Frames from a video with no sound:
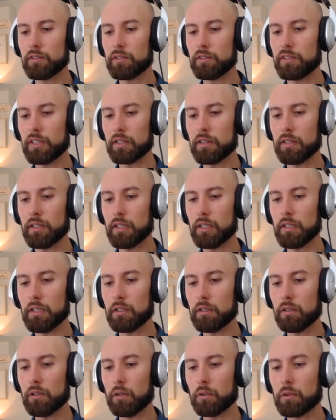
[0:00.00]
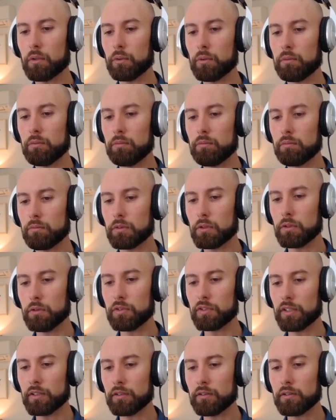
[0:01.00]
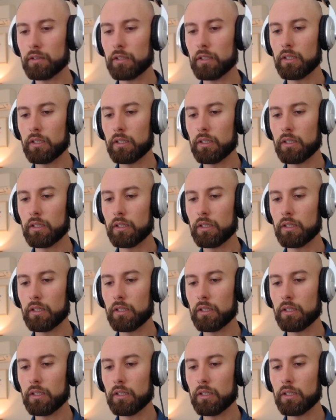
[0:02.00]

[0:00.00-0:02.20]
set the local user